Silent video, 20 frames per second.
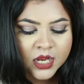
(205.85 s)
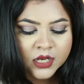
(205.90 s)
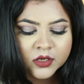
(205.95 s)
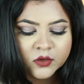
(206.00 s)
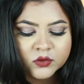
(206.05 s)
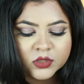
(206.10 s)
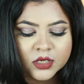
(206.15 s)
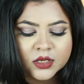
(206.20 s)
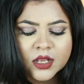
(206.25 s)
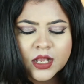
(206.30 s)

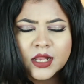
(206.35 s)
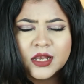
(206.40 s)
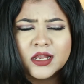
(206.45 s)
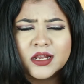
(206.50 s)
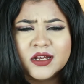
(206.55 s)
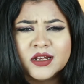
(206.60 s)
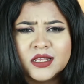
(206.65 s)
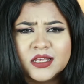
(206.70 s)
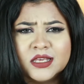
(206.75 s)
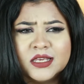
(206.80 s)
Now the
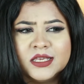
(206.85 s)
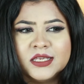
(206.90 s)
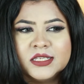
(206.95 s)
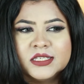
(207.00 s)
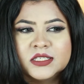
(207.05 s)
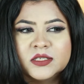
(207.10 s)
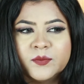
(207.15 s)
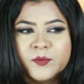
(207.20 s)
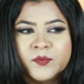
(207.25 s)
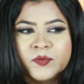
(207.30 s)
color
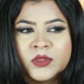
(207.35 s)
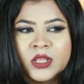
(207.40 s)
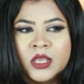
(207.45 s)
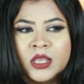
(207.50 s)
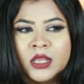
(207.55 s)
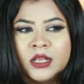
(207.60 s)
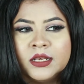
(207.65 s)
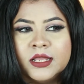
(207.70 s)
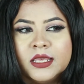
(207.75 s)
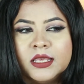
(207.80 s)
is
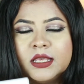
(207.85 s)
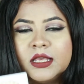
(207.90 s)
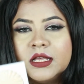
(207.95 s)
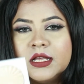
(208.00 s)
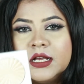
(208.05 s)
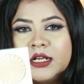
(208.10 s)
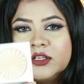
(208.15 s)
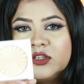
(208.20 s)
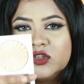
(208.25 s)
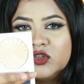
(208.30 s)
like
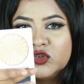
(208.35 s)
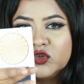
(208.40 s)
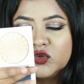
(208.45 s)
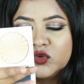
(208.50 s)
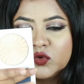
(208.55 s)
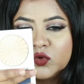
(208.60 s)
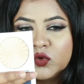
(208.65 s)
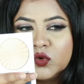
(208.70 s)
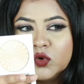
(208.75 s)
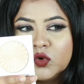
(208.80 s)
a
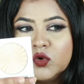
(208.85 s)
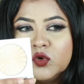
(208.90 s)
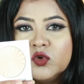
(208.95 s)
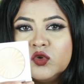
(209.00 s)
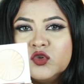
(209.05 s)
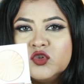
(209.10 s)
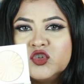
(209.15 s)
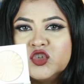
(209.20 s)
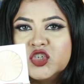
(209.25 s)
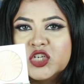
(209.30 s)

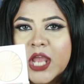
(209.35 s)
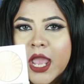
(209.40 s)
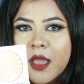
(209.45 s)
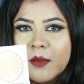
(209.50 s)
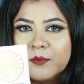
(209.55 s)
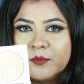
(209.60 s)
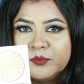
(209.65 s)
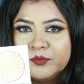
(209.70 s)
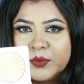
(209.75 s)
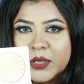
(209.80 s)
true
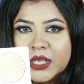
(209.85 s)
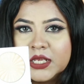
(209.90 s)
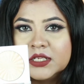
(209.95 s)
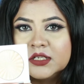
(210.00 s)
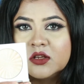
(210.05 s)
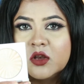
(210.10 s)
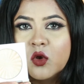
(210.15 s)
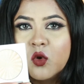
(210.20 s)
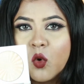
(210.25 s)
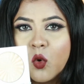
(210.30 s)

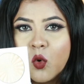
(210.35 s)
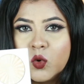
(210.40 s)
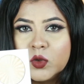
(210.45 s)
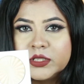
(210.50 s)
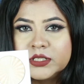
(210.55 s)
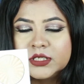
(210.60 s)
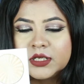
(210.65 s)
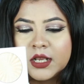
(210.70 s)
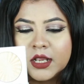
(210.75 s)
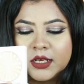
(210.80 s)
champagne
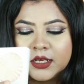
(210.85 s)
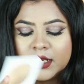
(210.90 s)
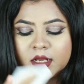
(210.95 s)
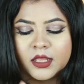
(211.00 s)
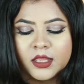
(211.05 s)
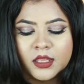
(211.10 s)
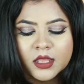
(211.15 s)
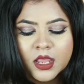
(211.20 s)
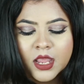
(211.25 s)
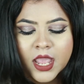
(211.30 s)
gold
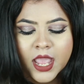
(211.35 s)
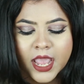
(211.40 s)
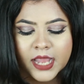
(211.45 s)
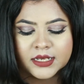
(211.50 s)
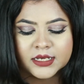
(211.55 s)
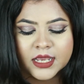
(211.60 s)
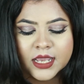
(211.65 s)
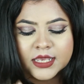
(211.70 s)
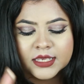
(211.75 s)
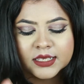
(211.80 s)
color,
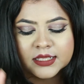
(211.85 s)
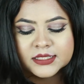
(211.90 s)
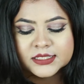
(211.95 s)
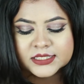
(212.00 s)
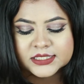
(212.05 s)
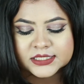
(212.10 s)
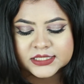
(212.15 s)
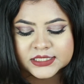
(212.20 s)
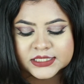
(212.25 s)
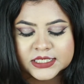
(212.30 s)
and I can
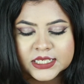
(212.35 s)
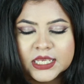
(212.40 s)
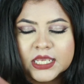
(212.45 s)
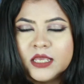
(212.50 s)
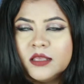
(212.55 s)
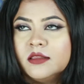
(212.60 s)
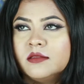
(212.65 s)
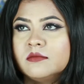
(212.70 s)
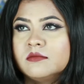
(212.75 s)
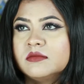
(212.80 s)

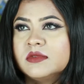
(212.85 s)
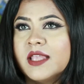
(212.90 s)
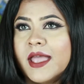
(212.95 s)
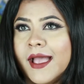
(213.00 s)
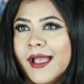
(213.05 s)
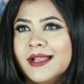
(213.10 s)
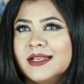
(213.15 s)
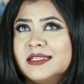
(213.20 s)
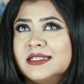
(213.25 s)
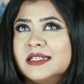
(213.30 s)
see
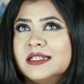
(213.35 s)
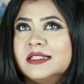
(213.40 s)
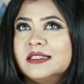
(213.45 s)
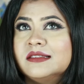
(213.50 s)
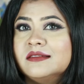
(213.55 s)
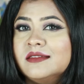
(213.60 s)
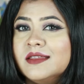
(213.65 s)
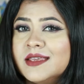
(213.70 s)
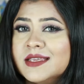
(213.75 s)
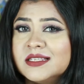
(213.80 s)
that
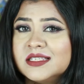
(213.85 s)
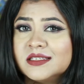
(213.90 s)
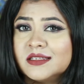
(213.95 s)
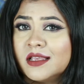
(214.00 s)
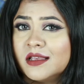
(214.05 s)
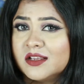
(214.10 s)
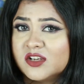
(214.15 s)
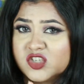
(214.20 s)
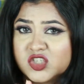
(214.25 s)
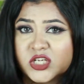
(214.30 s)
this
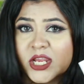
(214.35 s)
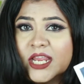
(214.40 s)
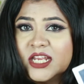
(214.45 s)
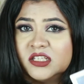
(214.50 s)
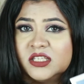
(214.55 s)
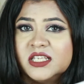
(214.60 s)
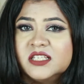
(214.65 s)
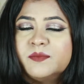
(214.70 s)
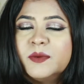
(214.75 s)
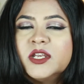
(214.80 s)

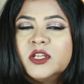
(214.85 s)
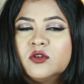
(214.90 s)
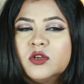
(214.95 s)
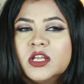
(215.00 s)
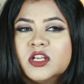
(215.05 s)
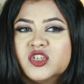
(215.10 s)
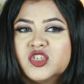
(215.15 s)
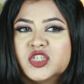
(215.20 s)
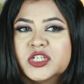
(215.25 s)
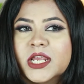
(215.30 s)
shade, this
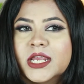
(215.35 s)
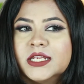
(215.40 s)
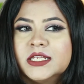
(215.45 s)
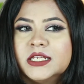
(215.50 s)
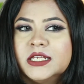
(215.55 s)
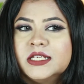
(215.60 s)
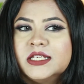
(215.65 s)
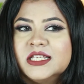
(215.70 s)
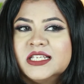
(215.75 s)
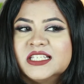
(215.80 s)
particular shade,
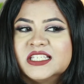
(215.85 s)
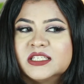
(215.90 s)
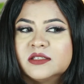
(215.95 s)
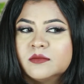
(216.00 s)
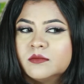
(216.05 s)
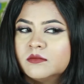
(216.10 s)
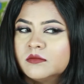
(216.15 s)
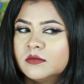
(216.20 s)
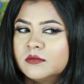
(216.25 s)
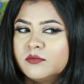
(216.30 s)
it is
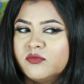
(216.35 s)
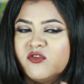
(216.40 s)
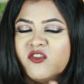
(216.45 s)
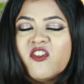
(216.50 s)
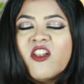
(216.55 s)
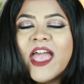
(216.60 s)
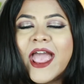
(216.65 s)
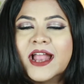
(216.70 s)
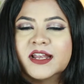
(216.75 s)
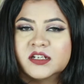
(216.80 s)

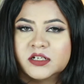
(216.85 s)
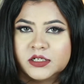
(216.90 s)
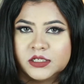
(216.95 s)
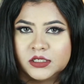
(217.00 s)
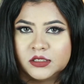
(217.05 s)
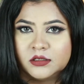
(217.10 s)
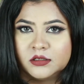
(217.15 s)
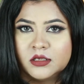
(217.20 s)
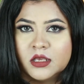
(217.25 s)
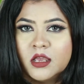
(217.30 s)

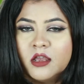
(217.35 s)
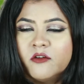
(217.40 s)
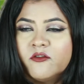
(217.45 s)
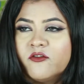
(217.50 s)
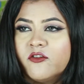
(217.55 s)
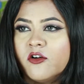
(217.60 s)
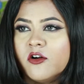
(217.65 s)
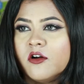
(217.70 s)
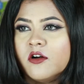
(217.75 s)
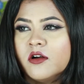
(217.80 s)
flattering
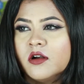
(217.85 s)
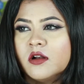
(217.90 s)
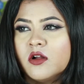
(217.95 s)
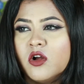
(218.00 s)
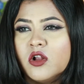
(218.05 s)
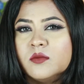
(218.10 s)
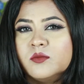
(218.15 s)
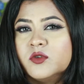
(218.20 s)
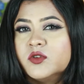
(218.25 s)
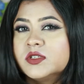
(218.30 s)
for
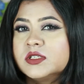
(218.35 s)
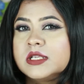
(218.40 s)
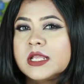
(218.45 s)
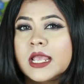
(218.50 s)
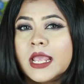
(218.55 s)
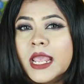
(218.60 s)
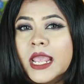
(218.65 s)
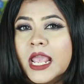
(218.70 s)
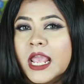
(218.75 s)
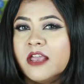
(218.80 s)
almost
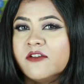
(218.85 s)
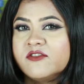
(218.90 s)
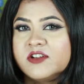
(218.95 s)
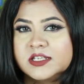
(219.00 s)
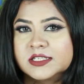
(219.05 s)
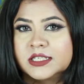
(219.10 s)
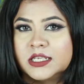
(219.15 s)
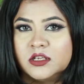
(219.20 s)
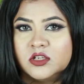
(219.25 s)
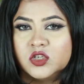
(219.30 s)
every
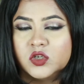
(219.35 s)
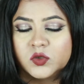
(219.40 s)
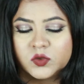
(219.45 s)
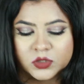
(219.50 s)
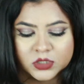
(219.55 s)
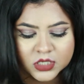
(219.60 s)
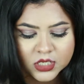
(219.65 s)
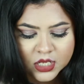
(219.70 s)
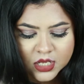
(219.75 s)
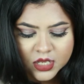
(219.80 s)
skin tone.